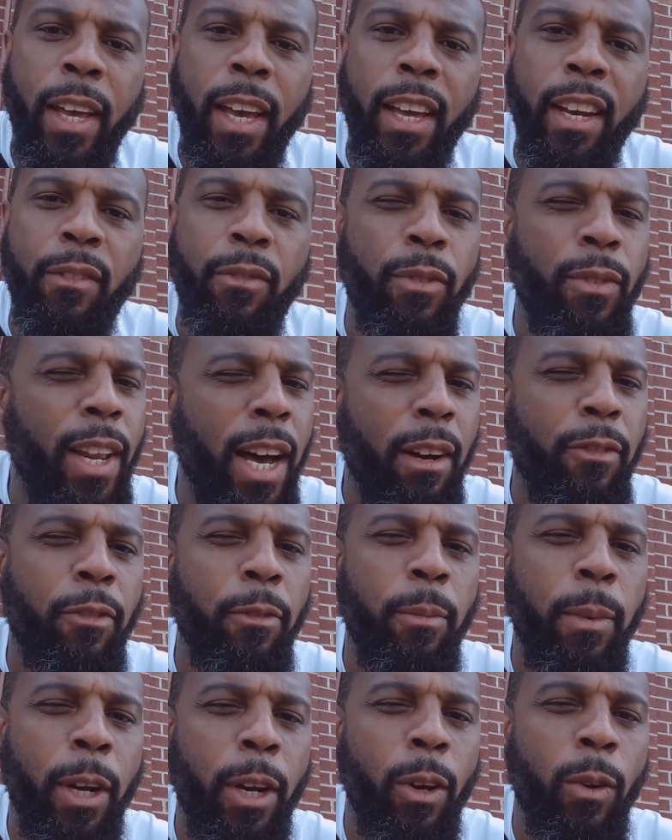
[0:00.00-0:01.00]
And if you're not
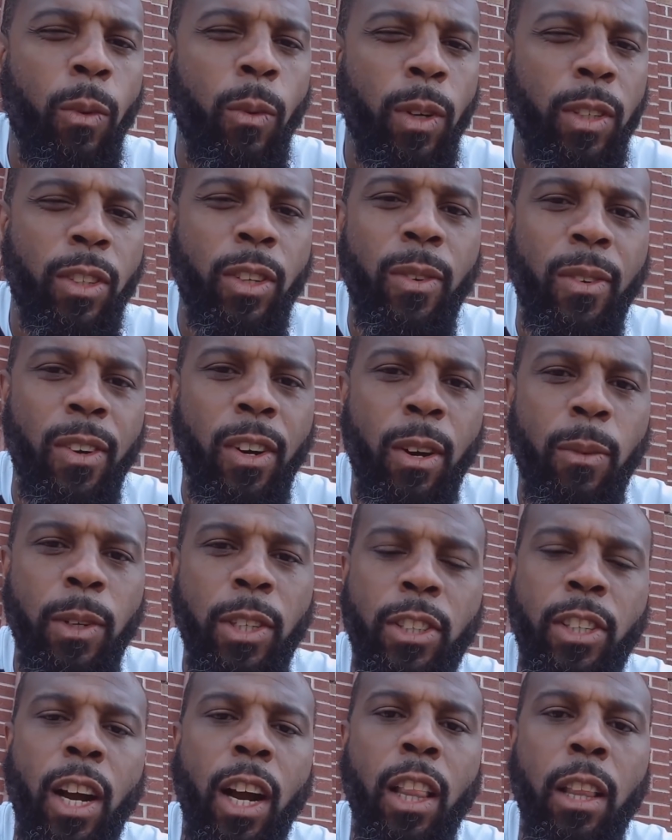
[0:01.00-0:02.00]
familiar with what's going on
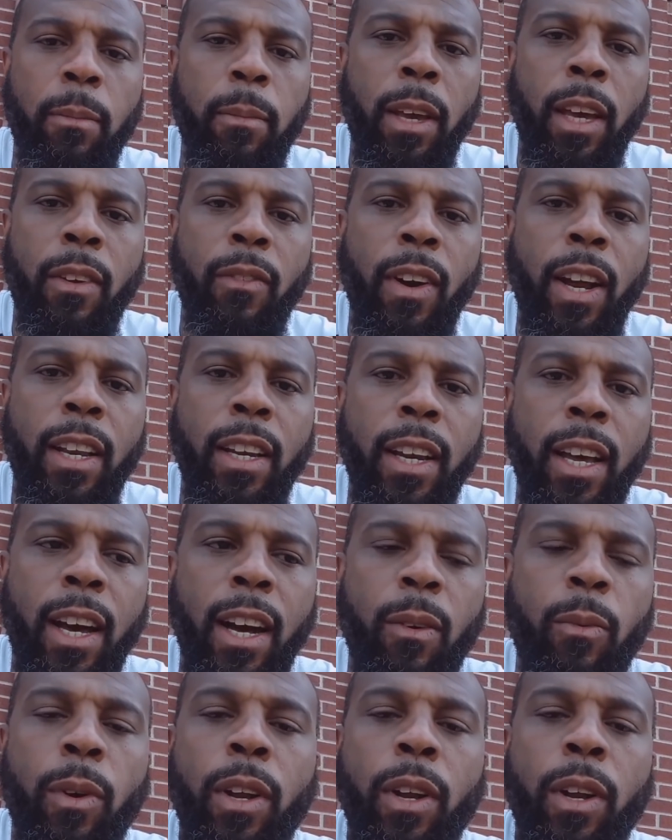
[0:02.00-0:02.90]
with Charlamagne right now,